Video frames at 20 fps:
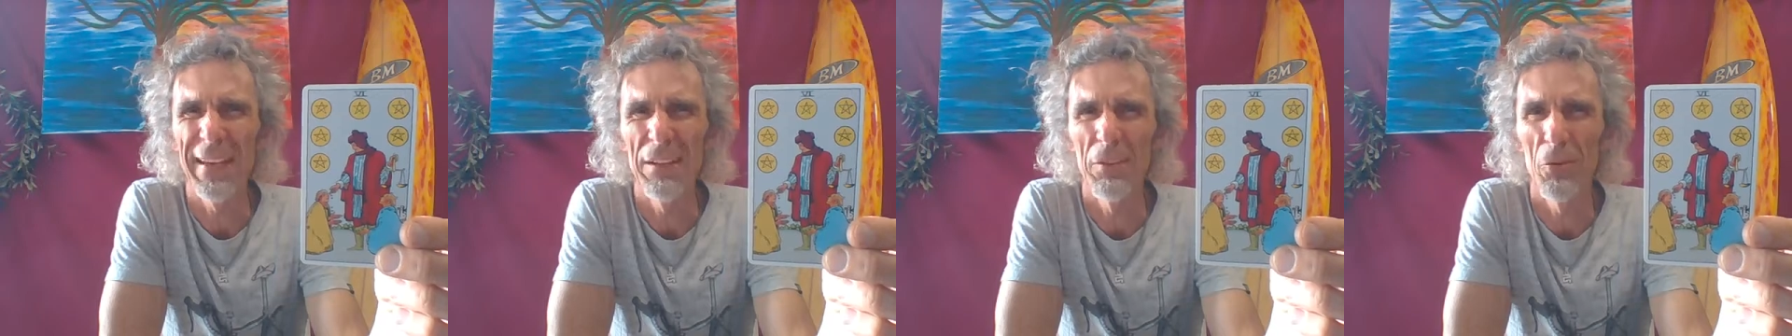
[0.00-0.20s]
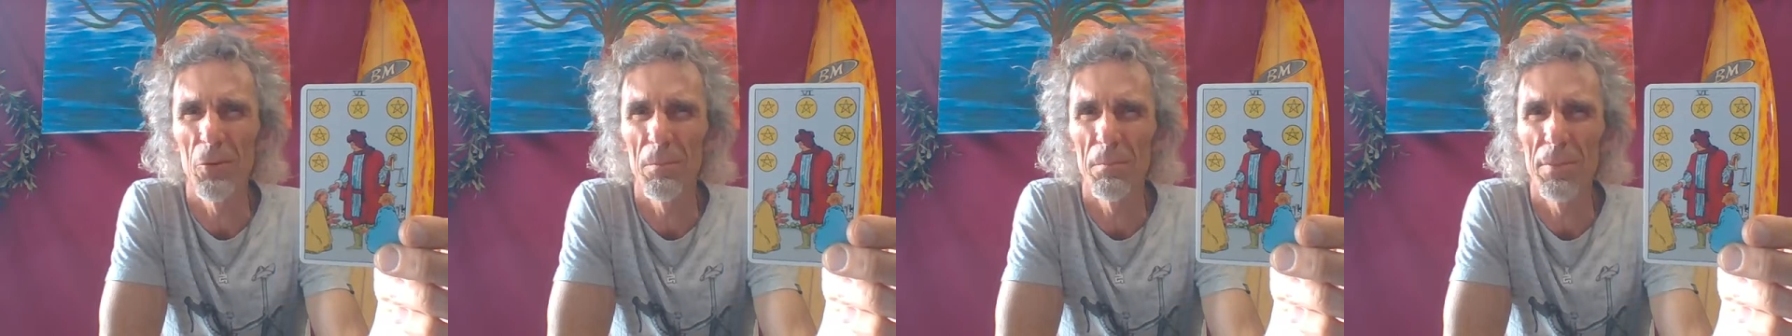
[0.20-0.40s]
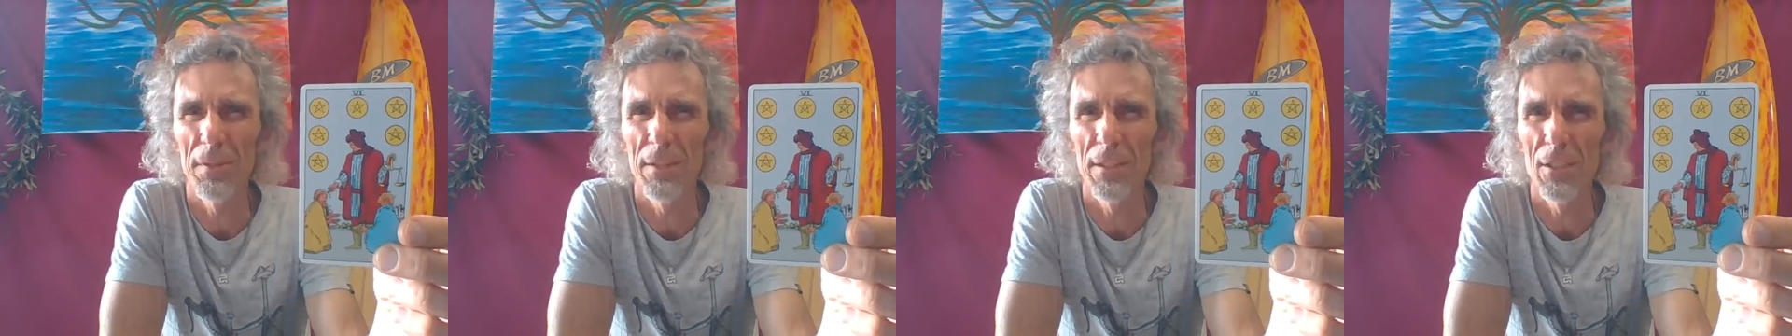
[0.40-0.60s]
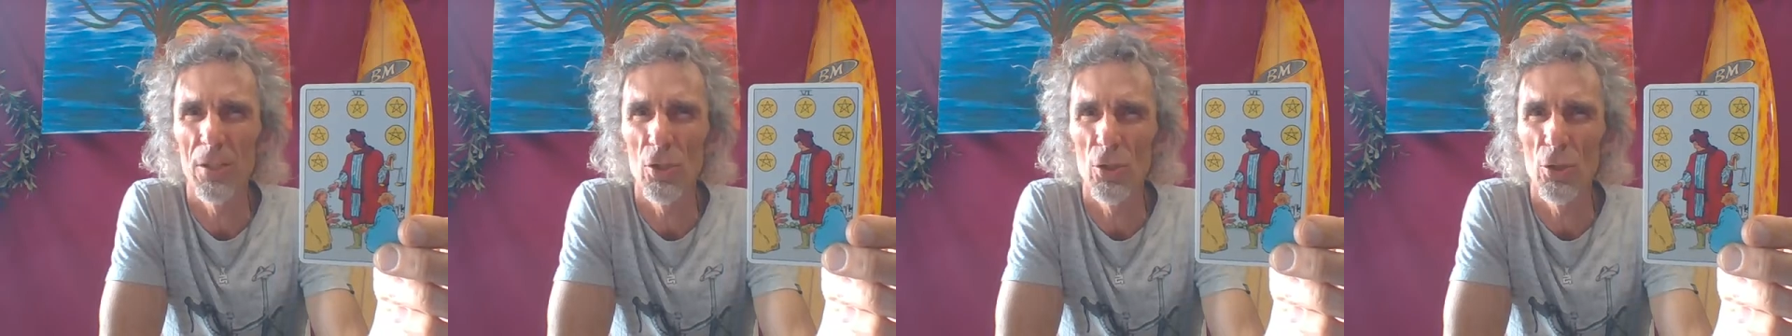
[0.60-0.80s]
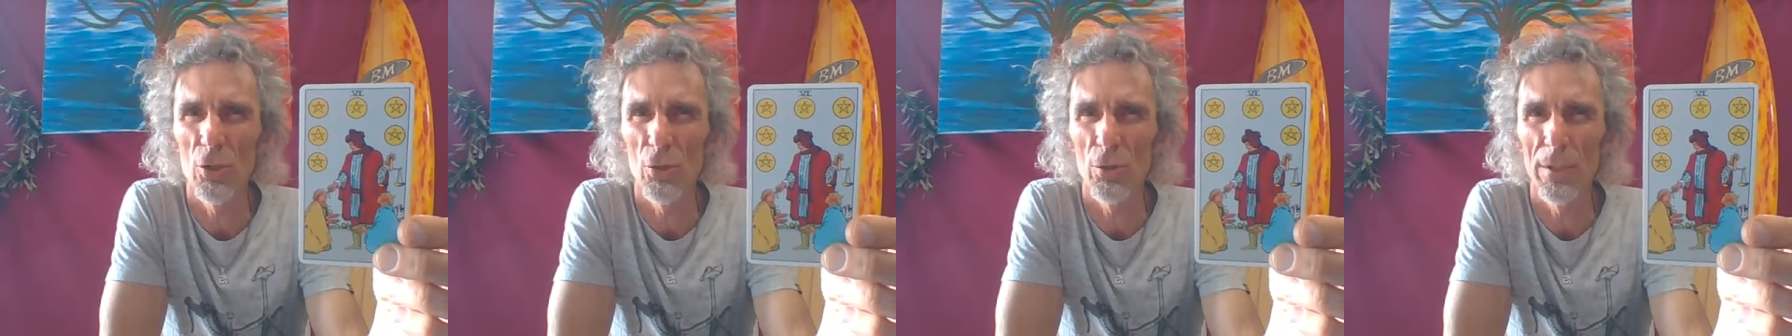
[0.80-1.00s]
not be
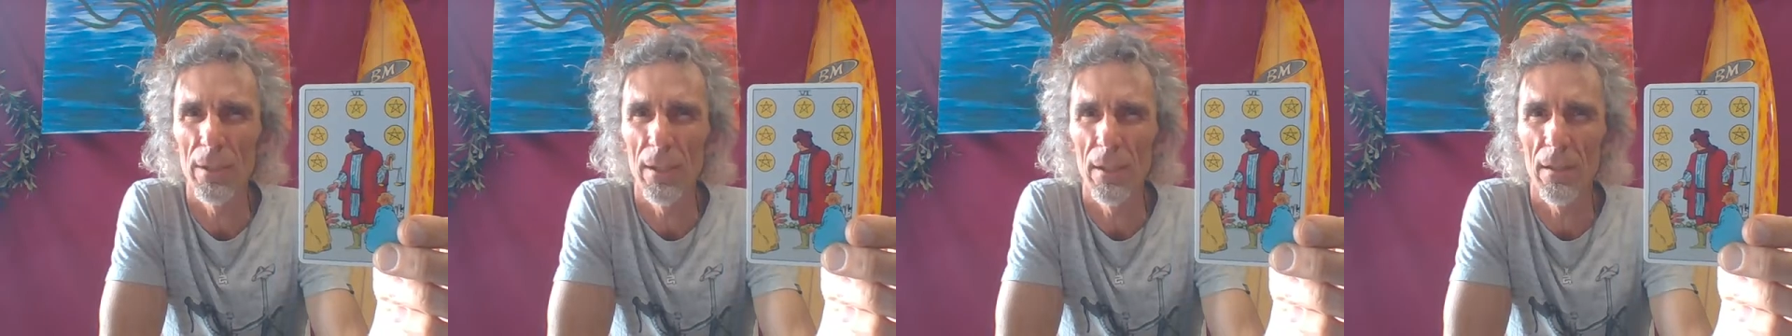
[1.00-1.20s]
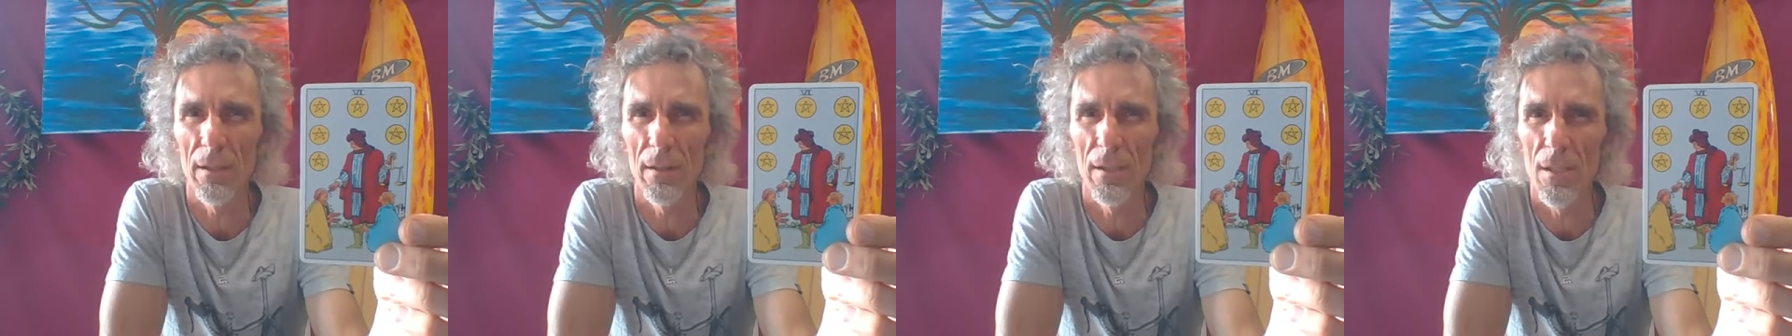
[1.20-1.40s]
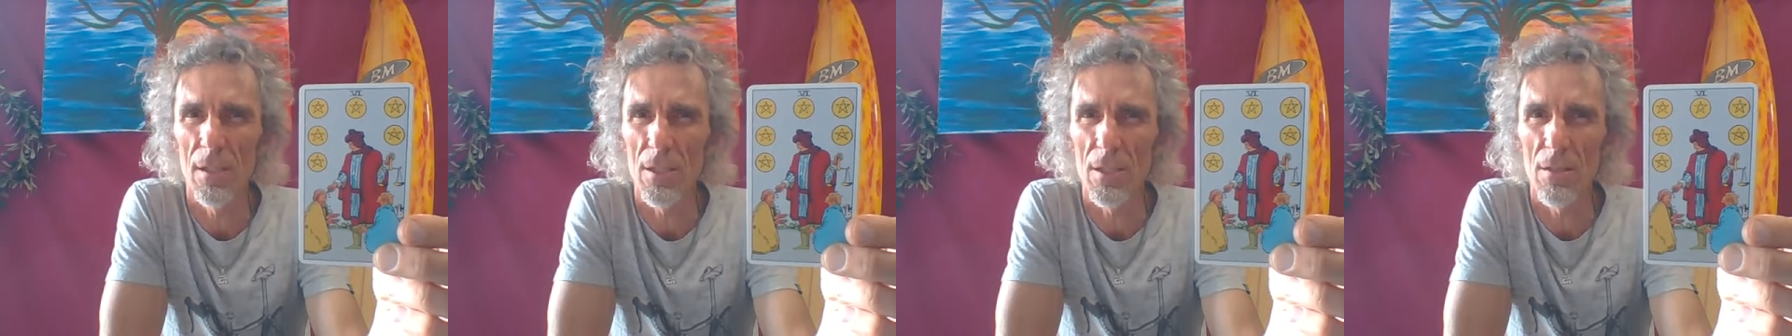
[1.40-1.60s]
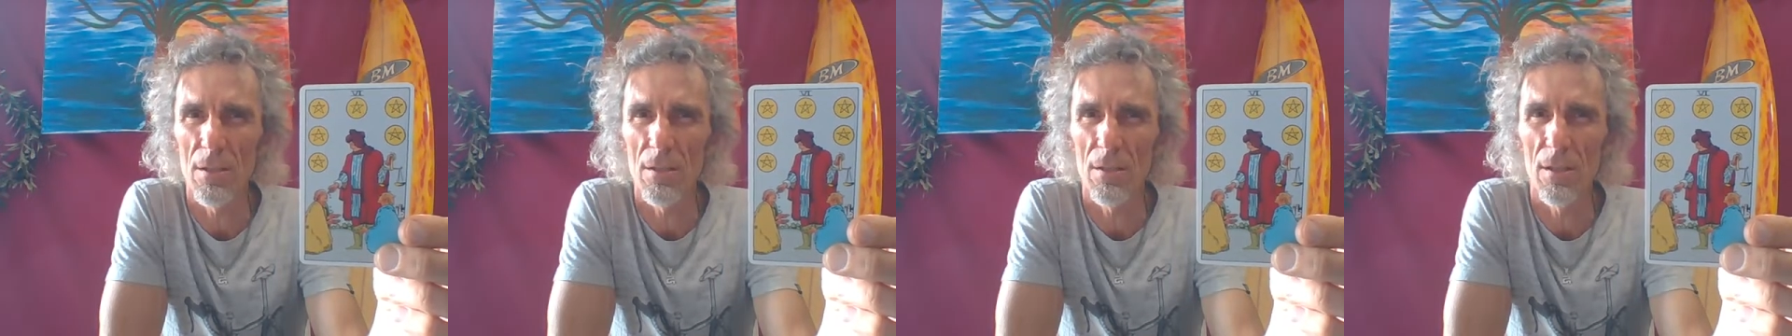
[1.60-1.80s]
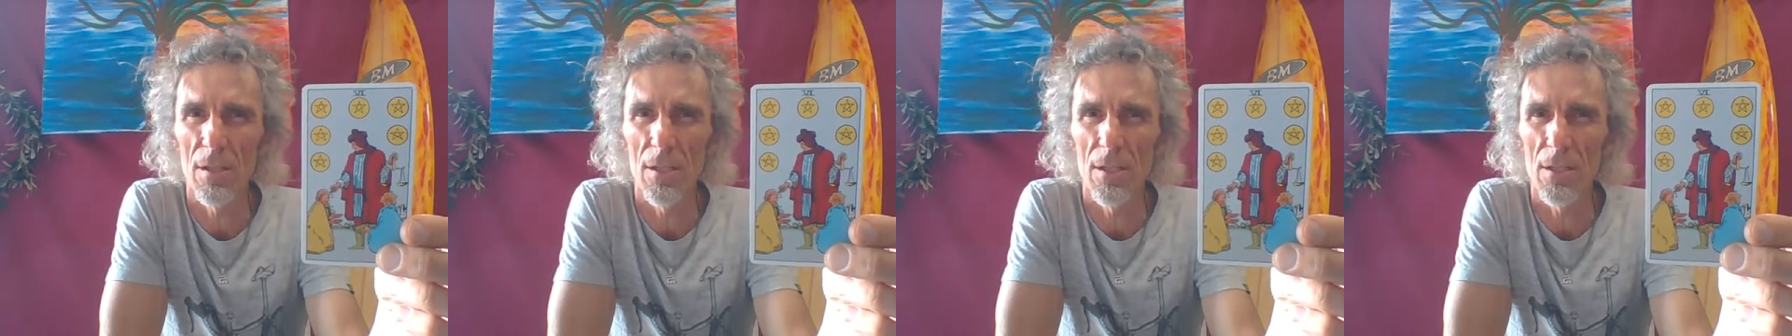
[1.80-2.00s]
enjoying
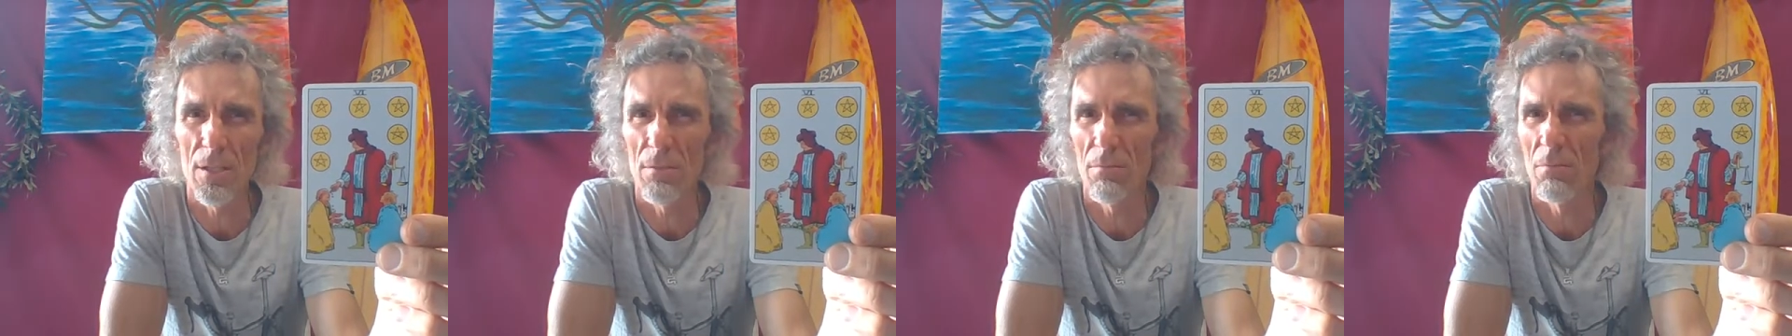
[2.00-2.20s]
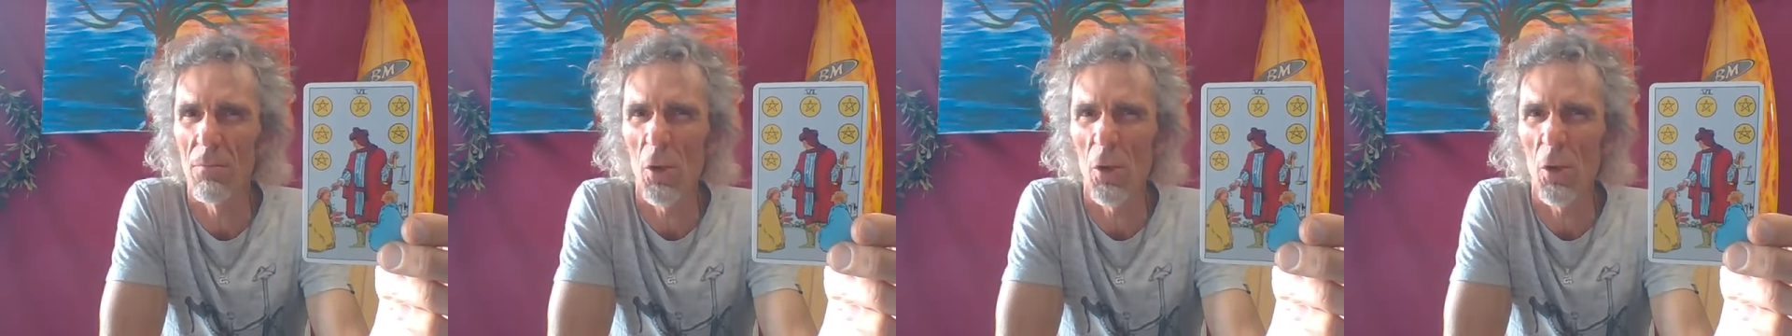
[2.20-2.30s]
this